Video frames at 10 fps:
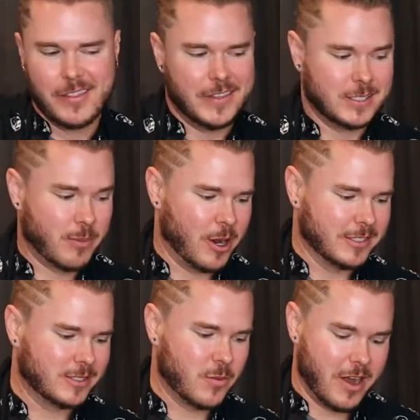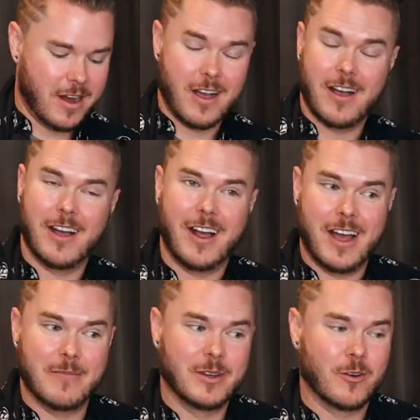these parts where
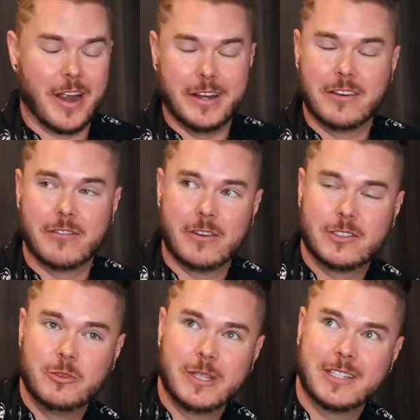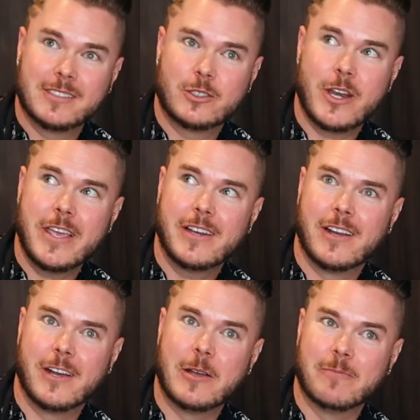I'm grinding for 2 minutes straight.
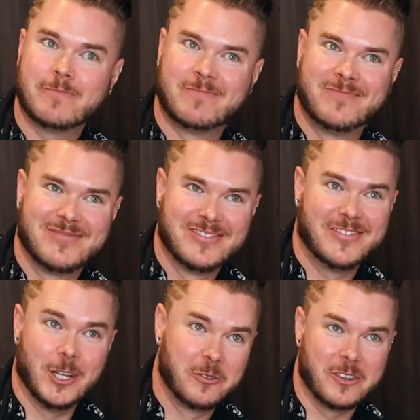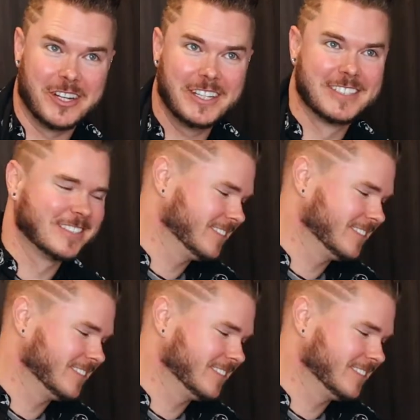Feel free.